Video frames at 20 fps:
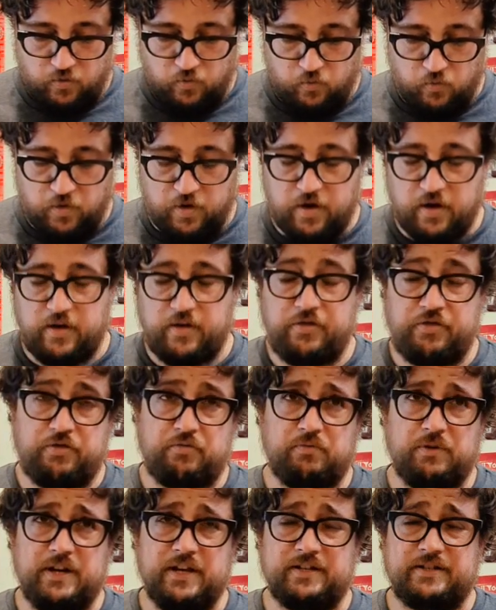
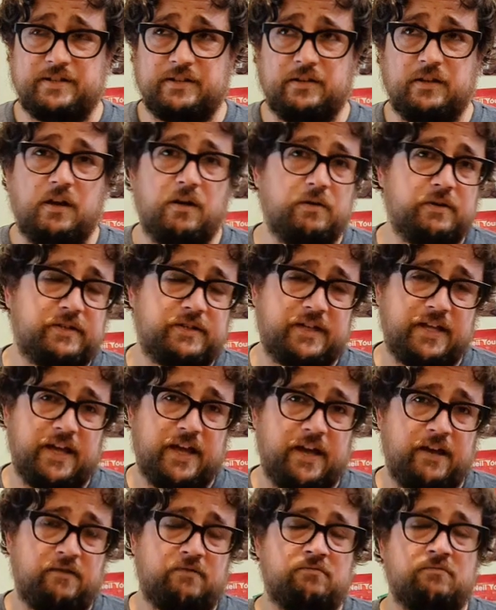3 is the lowest
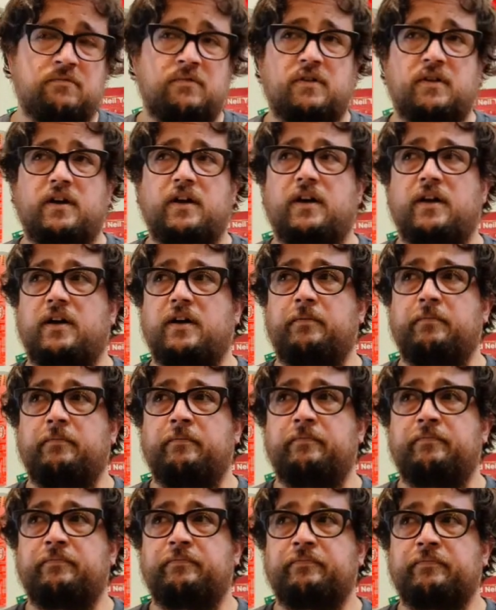gain
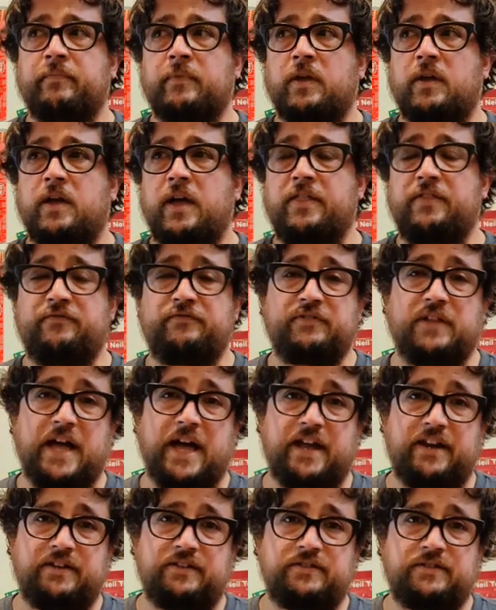and the
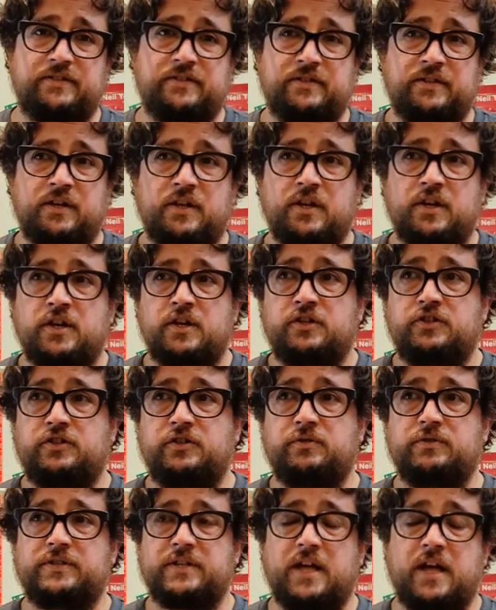flattest,
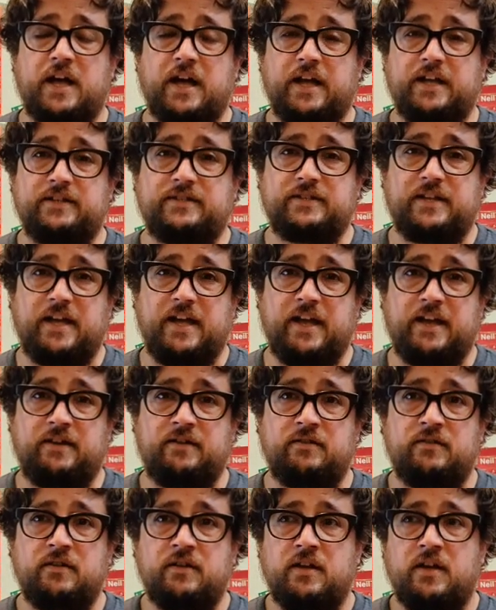2 is the highest
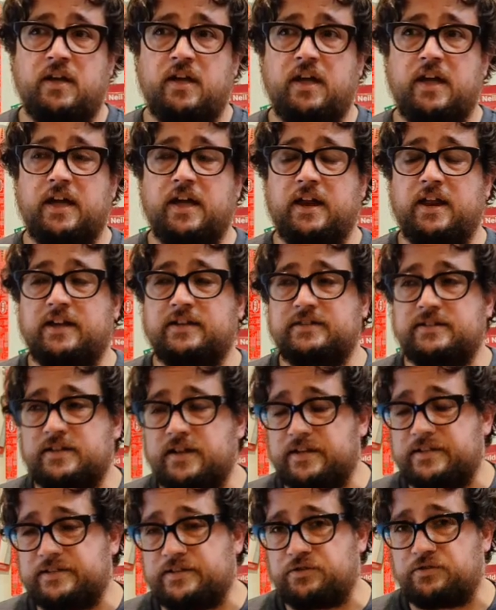gain and has a
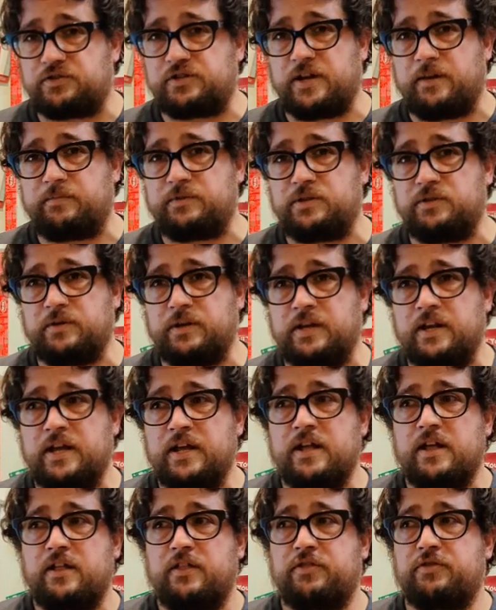nice little shape to it.
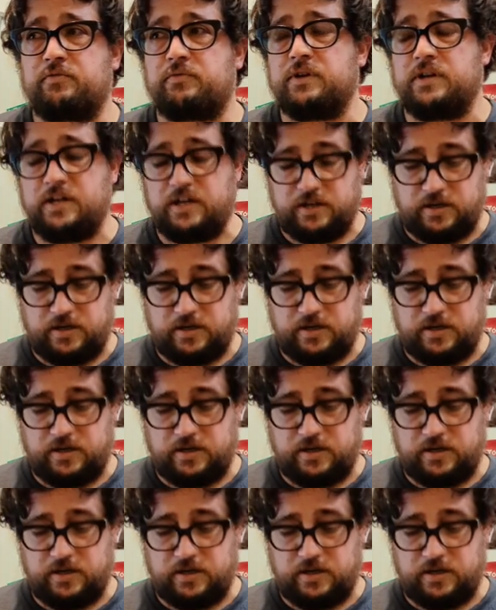1